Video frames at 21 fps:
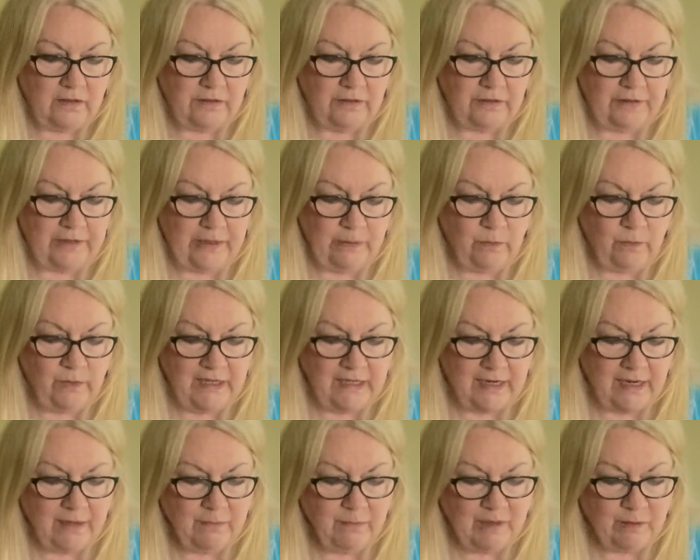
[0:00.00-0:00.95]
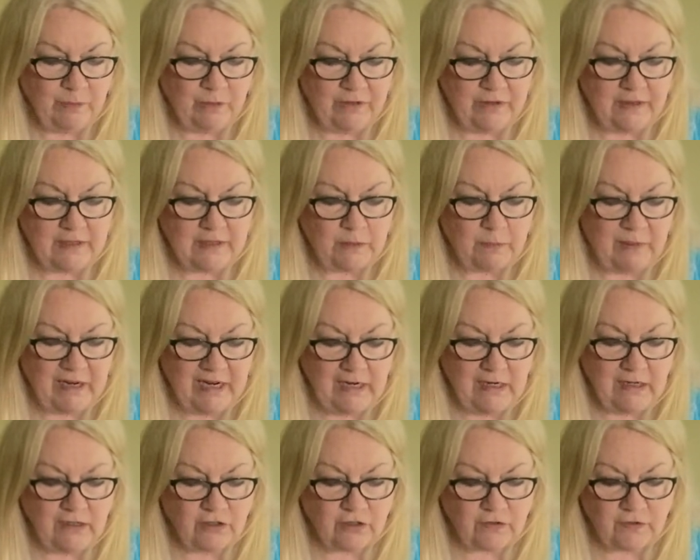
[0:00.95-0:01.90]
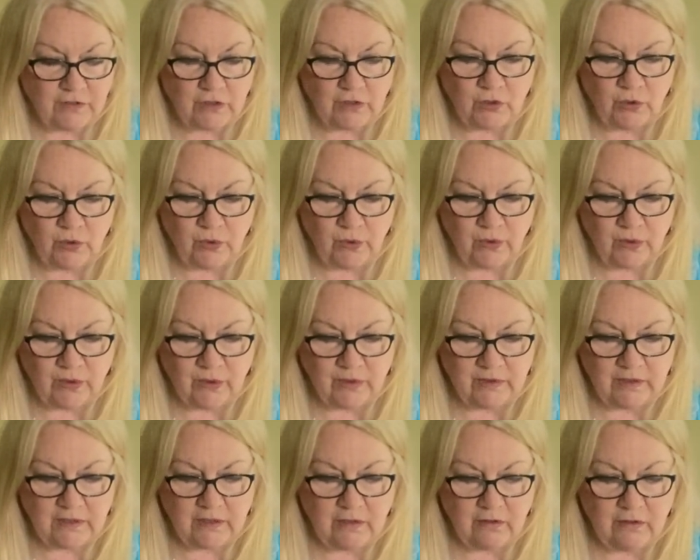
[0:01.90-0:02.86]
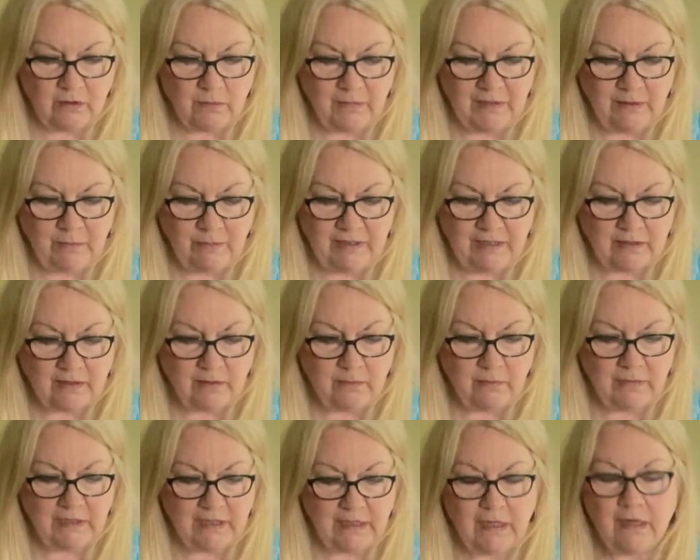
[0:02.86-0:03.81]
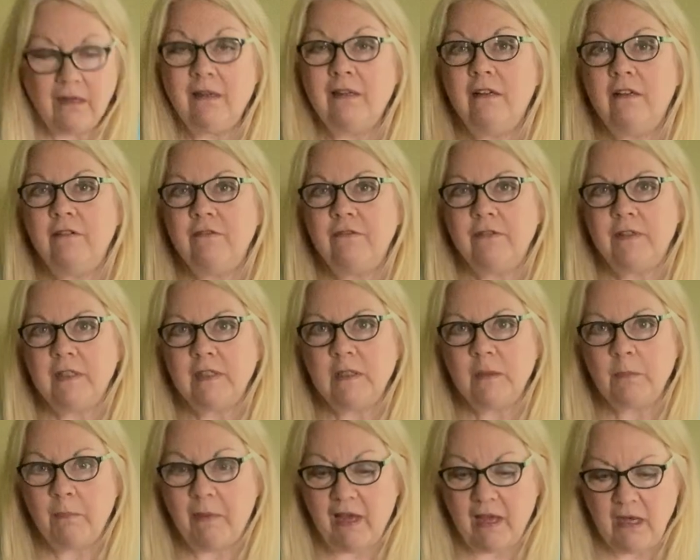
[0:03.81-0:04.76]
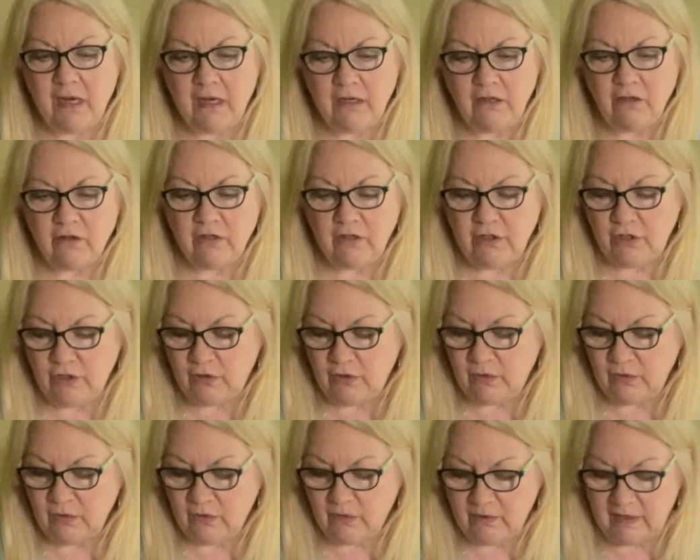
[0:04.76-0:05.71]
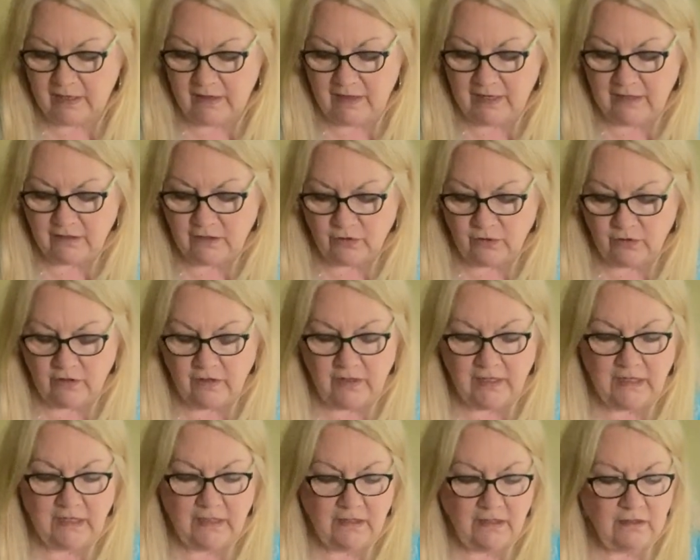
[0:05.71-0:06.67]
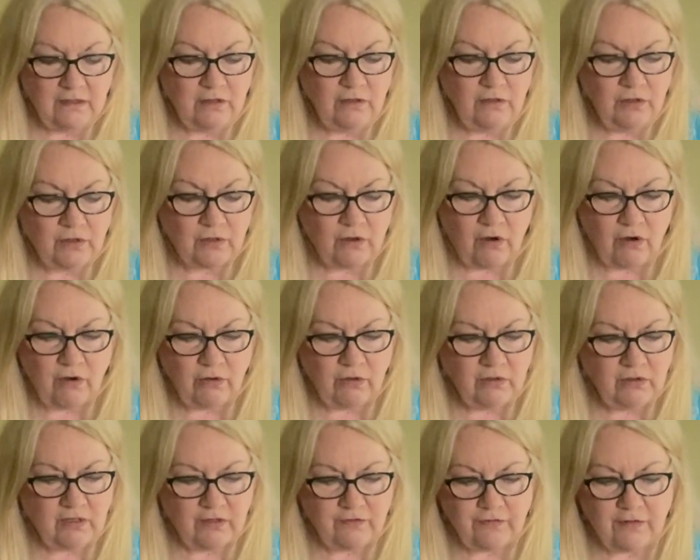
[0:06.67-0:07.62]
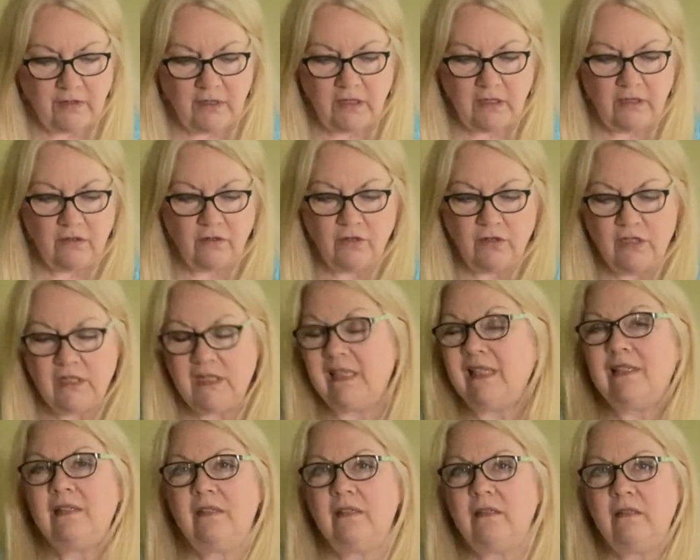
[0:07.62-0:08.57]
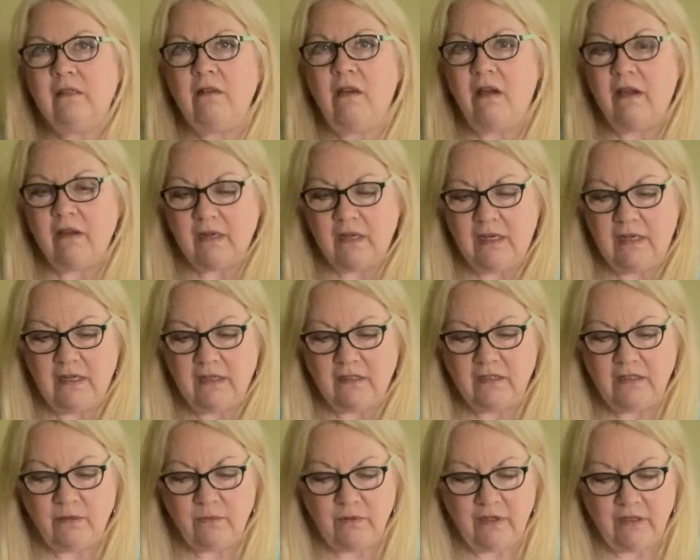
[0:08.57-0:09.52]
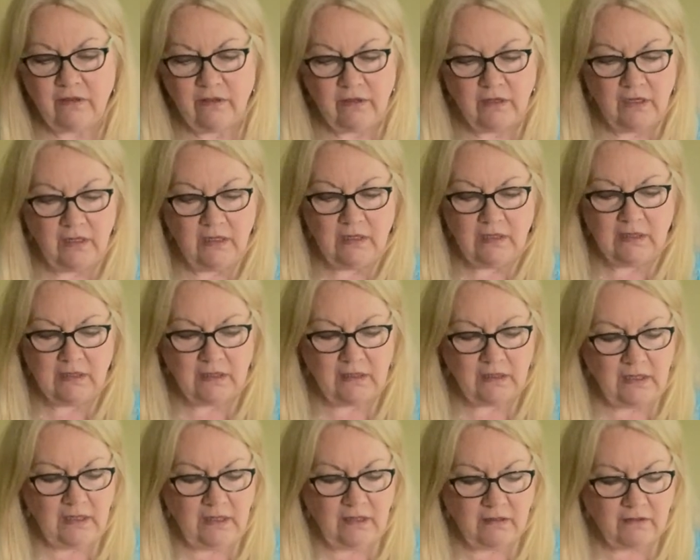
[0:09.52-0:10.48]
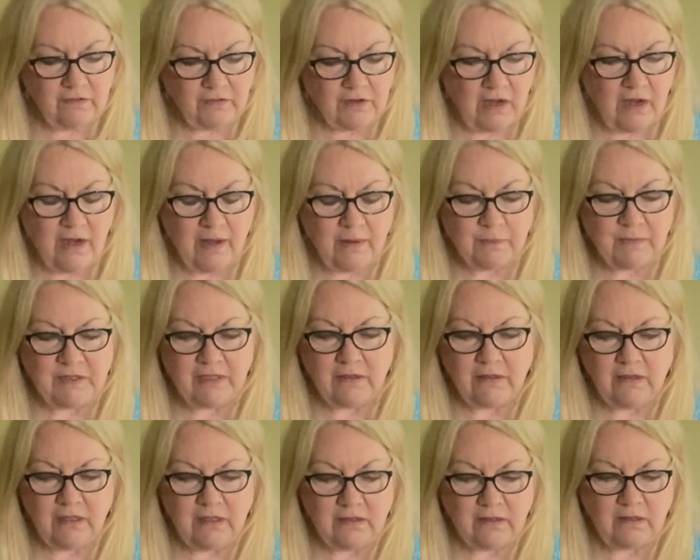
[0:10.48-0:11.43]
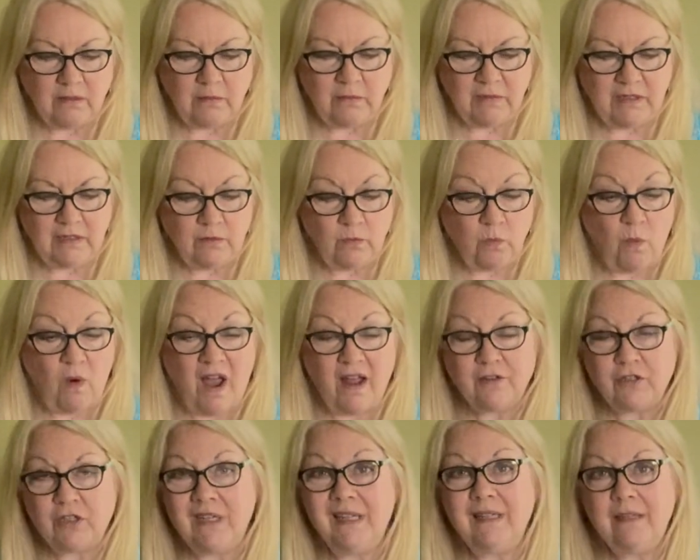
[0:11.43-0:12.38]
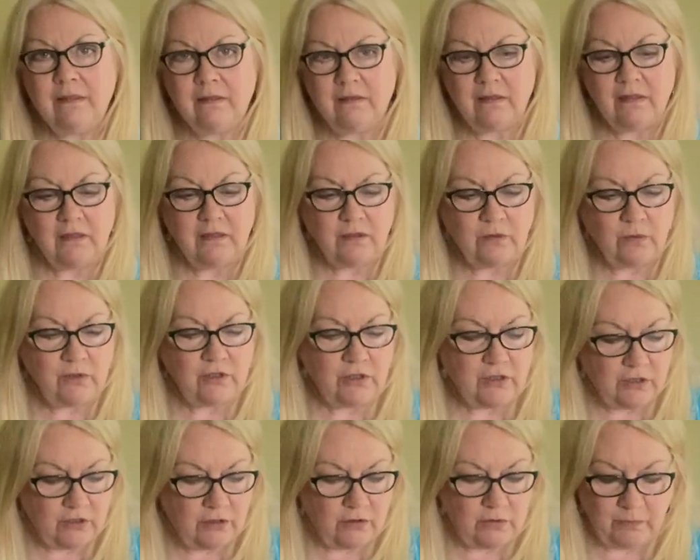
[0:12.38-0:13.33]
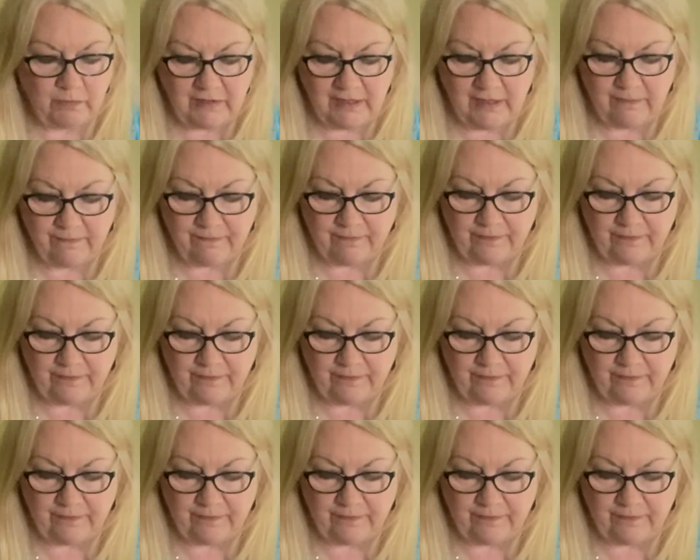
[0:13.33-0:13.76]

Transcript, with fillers: Then we came up with this page of swords, so there may be somebody kind of spying on you and that sort of thing. And this goes to a whole different energy. This is not connected with King of Cups unless somebody's watching this, which it could be.